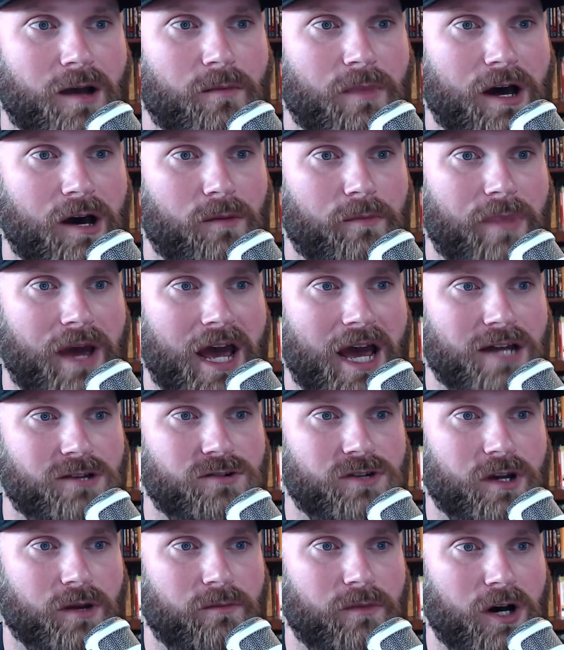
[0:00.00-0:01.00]
about
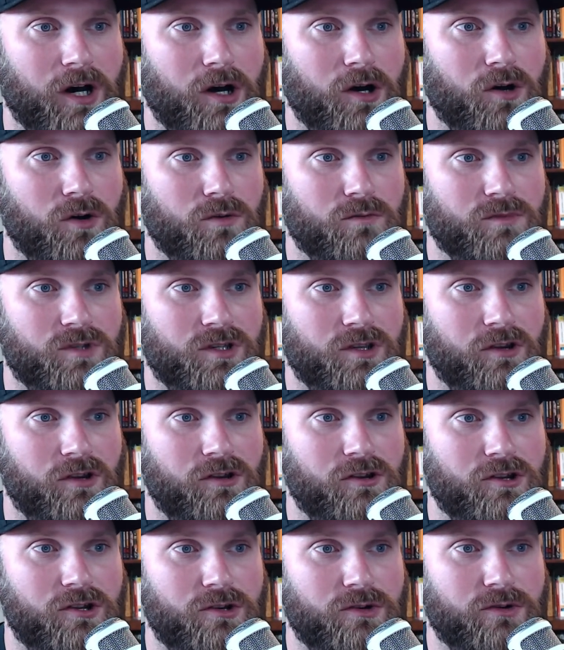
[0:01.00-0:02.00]
Patrick Mahomes'
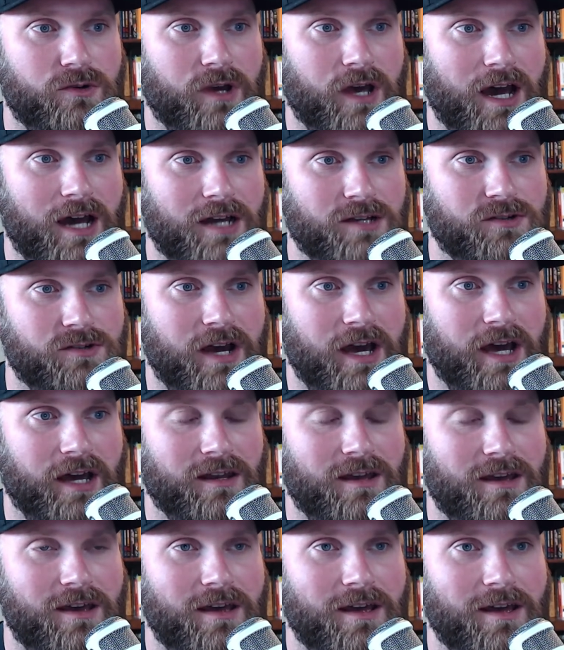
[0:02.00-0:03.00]
new contract.